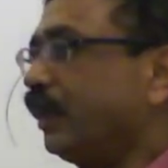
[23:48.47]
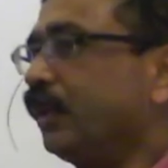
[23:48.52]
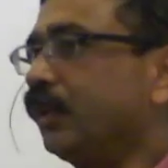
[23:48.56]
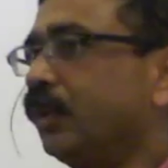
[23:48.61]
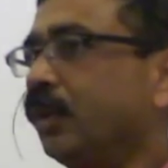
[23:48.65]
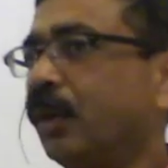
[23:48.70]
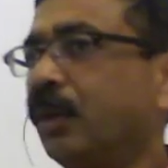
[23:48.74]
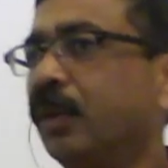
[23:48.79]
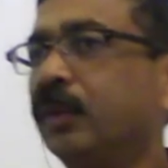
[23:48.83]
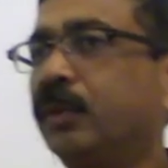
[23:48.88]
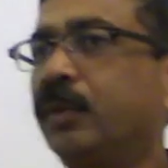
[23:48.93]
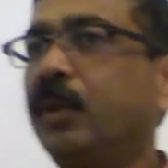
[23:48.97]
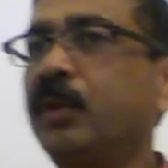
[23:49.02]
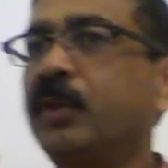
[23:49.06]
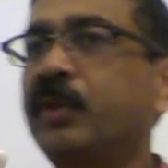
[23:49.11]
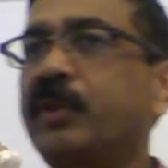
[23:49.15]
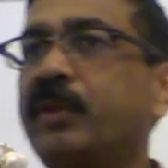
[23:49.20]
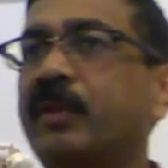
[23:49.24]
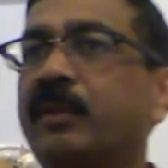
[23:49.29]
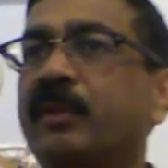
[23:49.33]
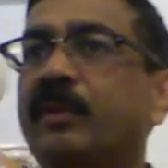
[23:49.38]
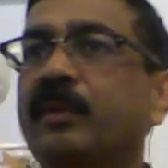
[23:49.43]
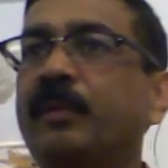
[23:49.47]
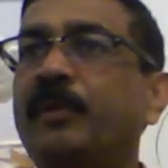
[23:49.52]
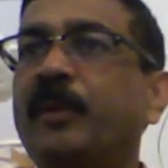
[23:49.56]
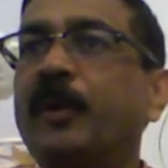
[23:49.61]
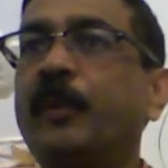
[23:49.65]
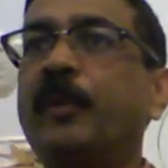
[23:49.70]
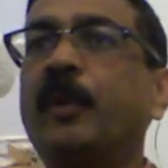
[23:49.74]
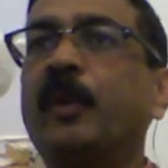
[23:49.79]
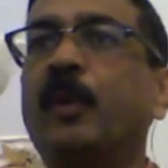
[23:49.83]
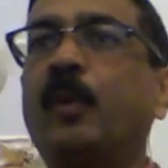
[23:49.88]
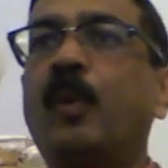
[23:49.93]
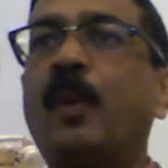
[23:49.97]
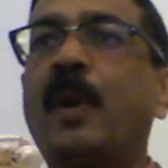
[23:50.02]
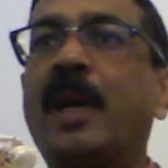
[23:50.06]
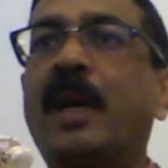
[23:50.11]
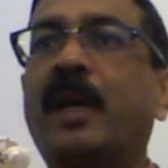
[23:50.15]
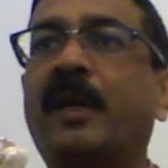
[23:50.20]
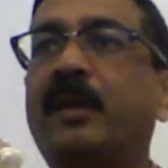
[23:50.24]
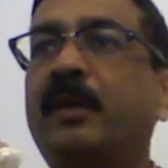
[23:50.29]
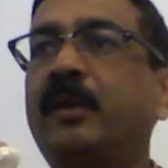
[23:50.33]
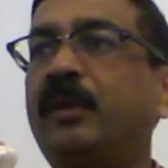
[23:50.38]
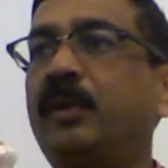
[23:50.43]
you know those people who
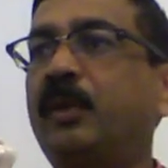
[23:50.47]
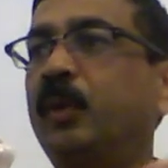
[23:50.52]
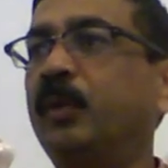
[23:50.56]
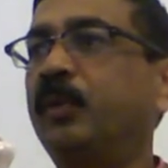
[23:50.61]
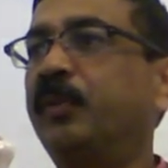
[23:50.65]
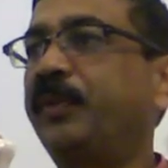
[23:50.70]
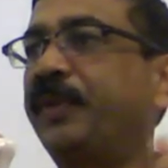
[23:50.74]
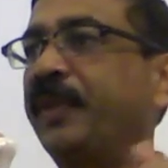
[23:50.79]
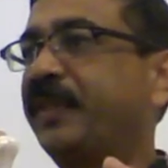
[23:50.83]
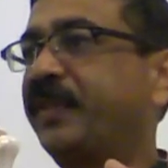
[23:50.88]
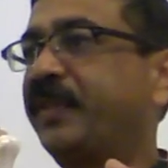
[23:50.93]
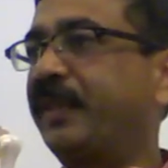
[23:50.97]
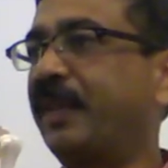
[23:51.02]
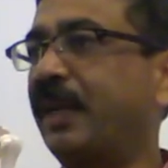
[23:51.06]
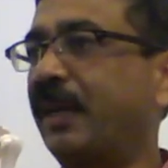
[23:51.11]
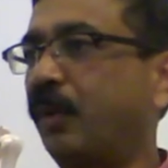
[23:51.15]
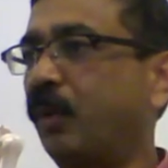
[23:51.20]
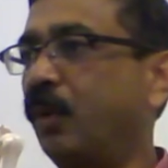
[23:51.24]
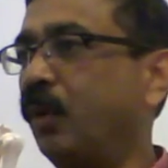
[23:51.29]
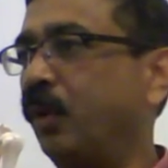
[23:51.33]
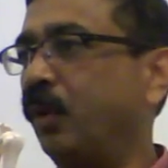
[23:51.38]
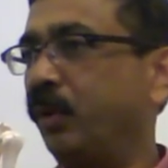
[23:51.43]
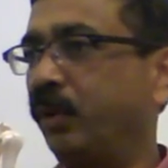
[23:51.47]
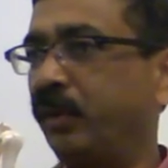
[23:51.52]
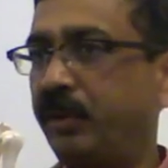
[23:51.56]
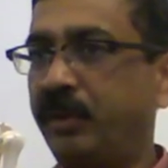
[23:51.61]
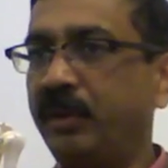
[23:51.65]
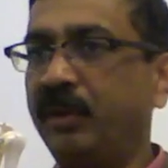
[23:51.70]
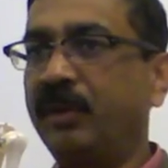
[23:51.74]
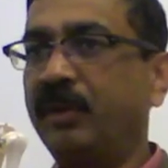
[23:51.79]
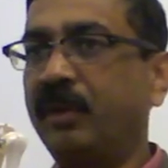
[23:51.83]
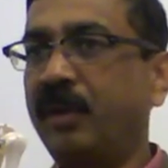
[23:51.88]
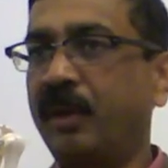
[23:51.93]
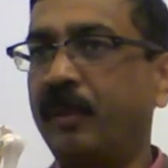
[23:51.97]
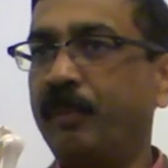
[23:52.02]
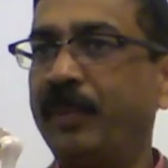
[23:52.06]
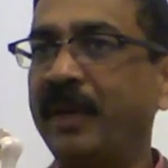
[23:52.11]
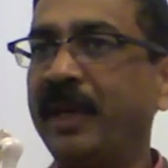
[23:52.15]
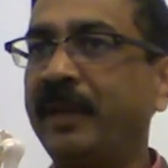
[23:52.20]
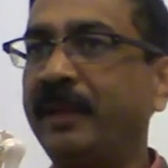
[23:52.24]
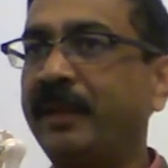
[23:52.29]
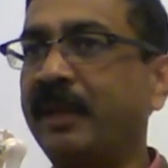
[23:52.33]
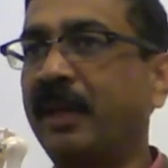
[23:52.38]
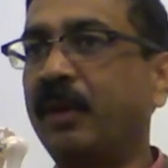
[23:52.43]
work to fix the road or
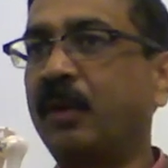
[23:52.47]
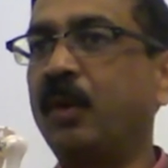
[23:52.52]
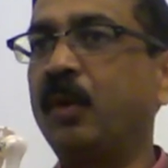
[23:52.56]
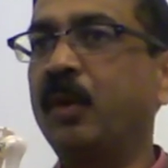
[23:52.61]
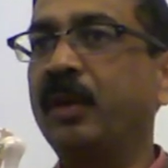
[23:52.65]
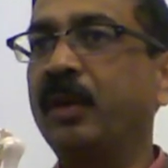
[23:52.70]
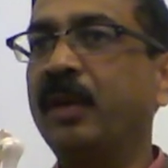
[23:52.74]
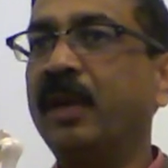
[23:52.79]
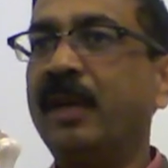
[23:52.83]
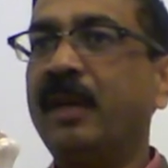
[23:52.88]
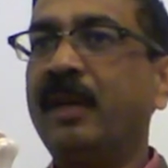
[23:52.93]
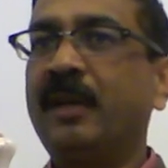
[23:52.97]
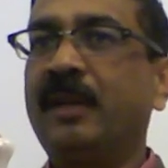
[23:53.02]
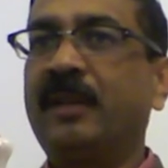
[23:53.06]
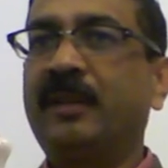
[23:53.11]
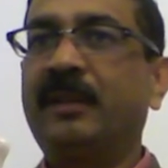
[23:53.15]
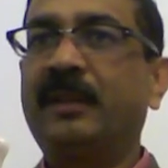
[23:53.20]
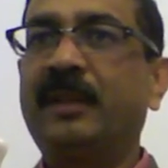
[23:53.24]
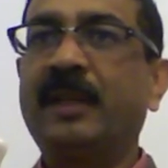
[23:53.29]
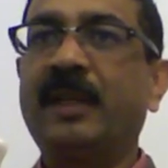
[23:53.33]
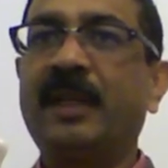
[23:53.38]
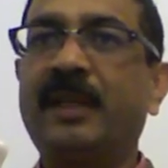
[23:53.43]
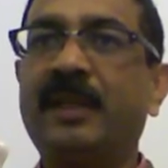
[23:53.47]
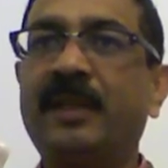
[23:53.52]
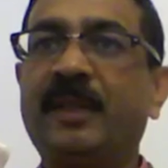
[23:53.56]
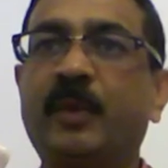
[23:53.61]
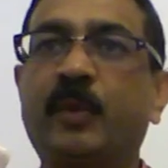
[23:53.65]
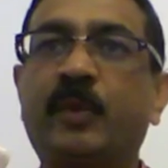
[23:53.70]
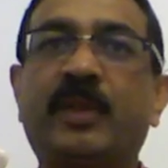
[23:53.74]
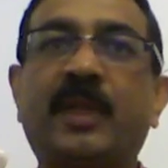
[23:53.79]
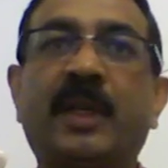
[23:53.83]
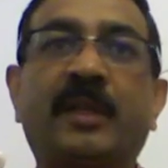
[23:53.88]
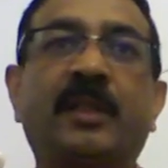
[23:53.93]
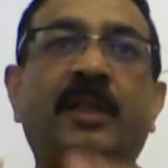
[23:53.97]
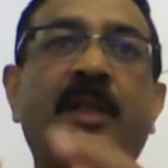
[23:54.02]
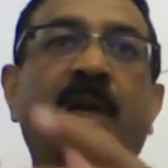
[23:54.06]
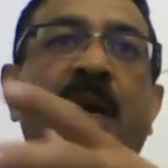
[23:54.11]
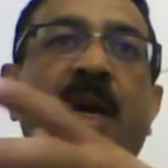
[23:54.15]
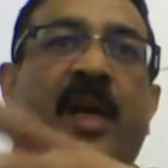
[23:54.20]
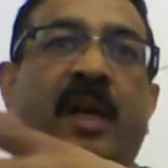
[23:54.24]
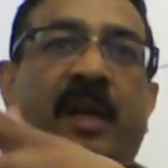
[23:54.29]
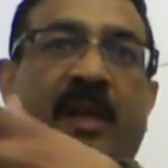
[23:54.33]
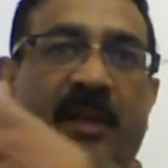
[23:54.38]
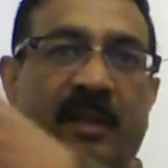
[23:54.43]
build the road, they use the
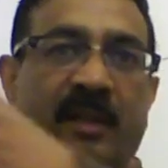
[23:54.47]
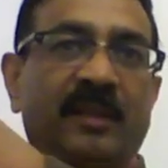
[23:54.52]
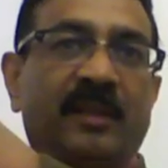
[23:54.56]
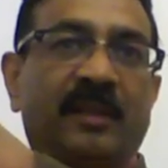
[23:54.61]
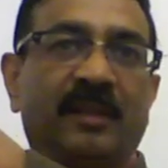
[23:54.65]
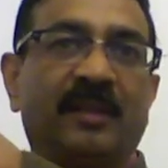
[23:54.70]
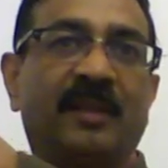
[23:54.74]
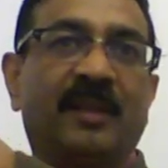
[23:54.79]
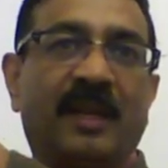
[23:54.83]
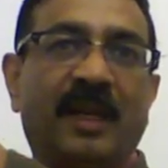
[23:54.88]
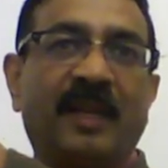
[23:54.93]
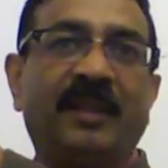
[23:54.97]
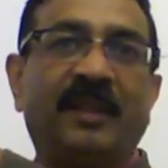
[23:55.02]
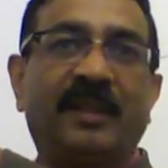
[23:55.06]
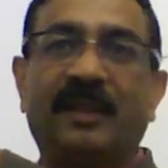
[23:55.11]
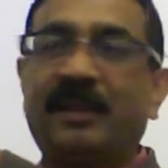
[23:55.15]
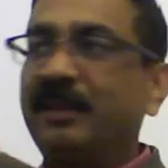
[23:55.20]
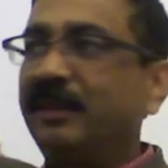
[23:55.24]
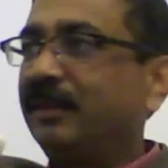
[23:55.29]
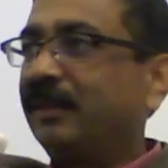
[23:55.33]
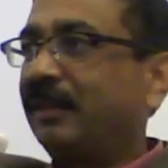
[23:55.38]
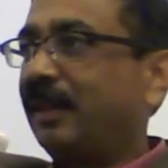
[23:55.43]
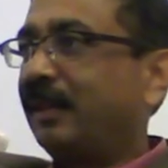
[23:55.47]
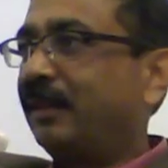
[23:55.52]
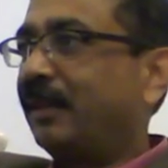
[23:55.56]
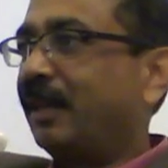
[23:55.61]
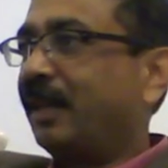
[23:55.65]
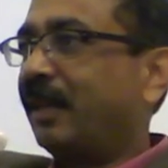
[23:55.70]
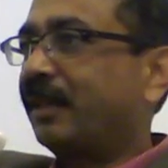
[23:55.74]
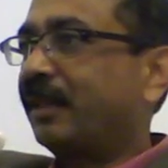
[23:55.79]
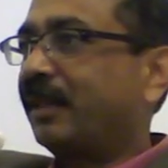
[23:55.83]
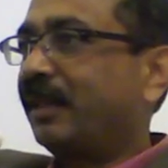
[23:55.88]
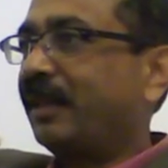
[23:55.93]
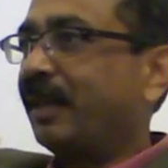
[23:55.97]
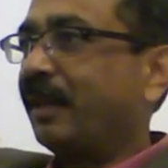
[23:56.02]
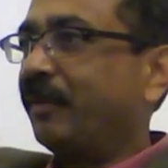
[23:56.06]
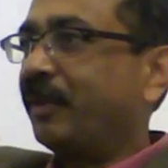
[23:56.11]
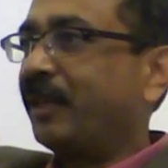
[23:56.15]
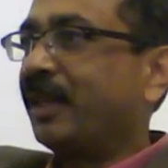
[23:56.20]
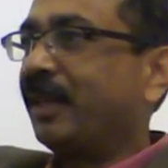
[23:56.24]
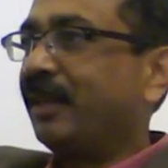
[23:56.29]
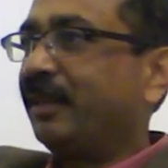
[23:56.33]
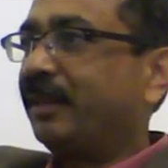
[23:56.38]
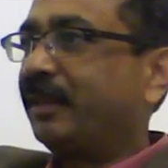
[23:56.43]
tar, right? The dark
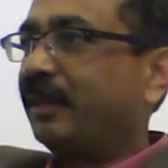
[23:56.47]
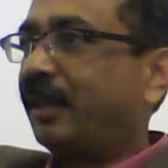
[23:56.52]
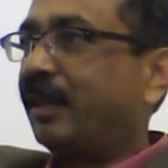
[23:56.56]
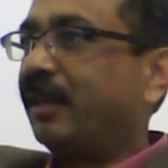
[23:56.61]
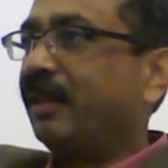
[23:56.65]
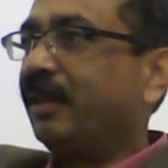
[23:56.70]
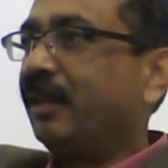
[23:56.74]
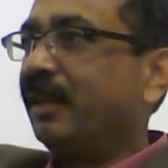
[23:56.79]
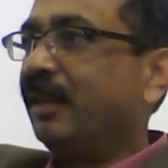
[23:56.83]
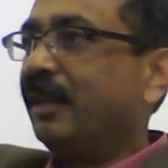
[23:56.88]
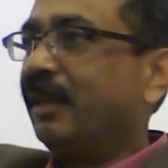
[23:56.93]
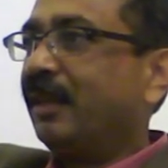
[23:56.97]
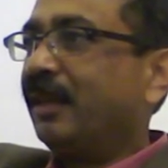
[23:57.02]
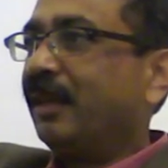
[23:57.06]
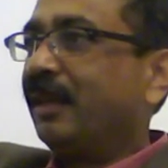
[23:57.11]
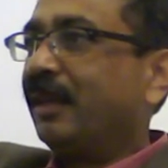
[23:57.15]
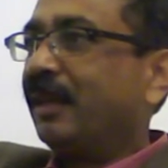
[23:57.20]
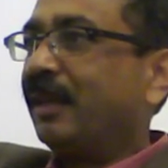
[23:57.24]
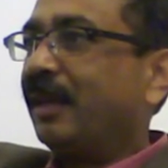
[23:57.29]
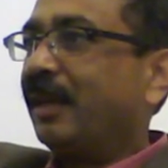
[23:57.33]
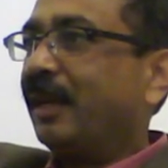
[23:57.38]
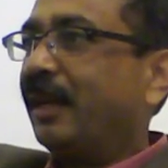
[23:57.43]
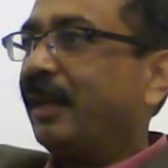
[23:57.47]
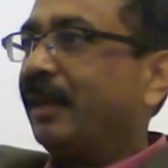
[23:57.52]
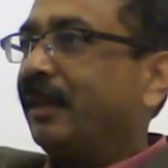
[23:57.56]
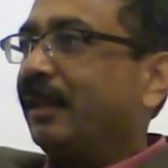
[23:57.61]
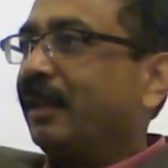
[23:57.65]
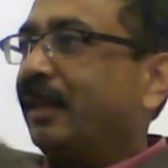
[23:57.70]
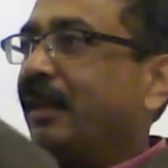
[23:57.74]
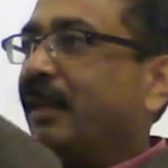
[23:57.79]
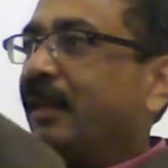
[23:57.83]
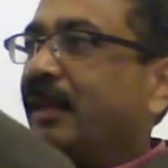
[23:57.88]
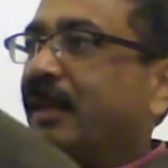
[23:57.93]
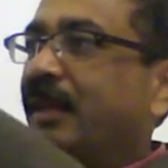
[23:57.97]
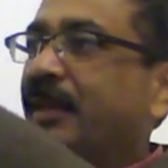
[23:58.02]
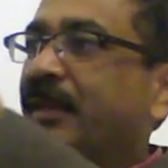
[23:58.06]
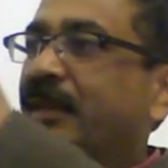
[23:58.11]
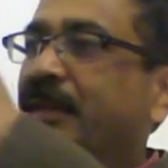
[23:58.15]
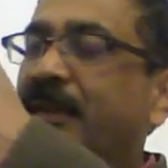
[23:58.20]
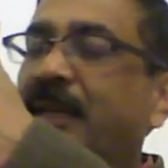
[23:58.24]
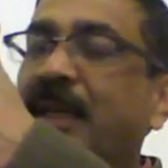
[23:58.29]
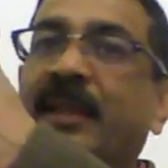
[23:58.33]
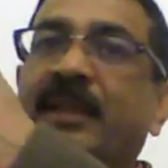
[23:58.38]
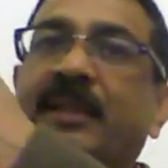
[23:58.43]
chemical tar, and
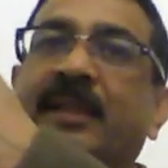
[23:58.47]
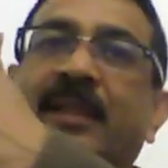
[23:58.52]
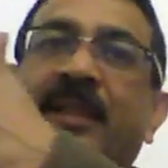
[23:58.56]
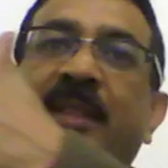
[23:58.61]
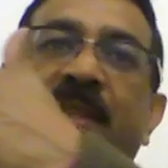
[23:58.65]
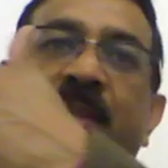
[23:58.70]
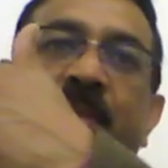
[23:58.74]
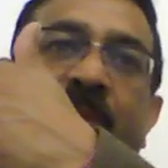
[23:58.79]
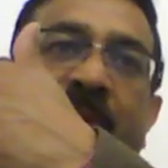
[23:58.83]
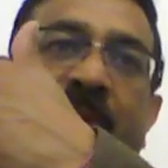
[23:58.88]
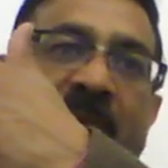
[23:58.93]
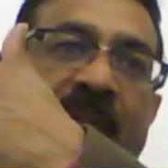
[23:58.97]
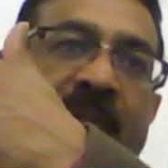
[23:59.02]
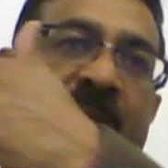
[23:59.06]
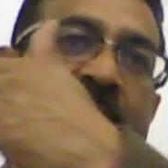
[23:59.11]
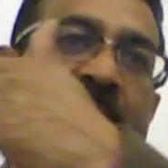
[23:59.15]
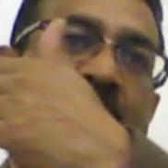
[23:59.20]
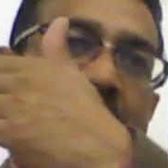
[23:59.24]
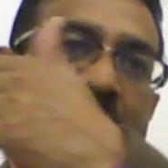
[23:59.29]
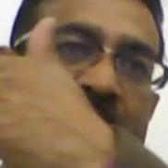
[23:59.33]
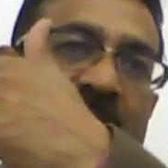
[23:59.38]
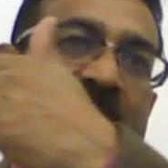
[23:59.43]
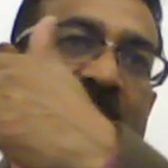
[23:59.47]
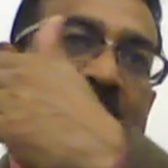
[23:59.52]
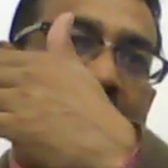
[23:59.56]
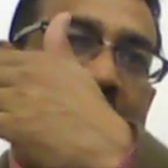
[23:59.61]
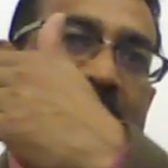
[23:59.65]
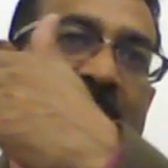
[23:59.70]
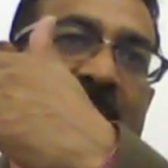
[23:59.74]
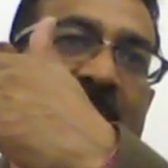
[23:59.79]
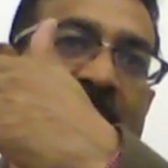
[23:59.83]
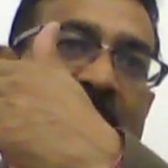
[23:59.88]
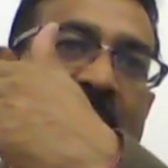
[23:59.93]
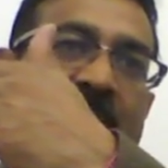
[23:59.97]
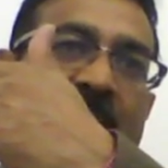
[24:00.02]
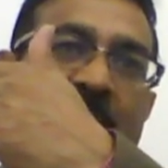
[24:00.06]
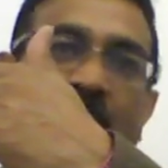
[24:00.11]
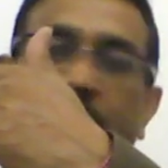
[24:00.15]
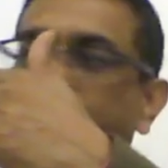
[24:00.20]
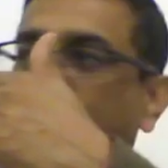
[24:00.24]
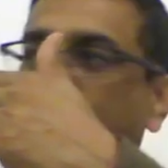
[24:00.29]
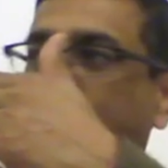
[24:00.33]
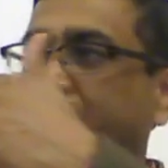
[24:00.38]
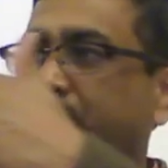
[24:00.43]
that is very
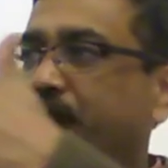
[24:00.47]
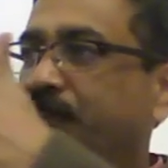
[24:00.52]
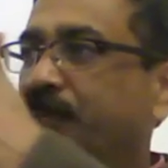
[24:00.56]
harmful.